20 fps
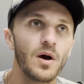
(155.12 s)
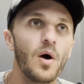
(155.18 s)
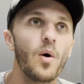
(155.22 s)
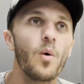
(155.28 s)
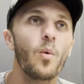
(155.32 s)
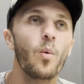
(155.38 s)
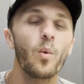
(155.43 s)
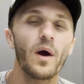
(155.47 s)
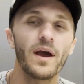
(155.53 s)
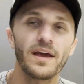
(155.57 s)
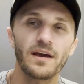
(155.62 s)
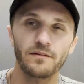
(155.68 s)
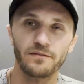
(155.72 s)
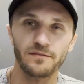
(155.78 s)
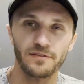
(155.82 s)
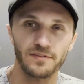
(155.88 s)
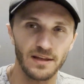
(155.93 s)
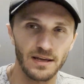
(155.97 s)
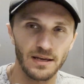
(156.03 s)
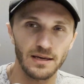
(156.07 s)
way of
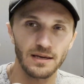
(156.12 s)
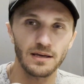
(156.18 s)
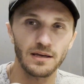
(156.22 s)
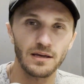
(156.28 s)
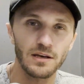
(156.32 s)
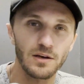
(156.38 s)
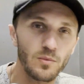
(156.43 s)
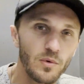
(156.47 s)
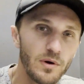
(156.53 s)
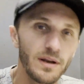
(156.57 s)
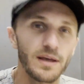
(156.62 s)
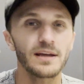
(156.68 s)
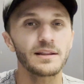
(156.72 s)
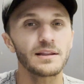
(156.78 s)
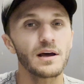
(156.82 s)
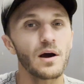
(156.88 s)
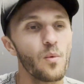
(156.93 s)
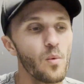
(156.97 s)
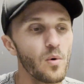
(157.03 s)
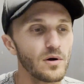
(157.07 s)
thinking, and you want to get
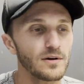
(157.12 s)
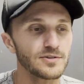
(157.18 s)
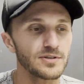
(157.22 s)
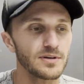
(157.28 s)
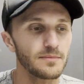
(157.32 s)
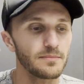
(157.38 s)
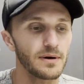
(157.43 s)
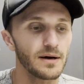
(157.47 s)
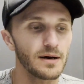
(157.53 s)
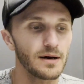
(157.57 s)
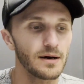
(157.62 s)
that worship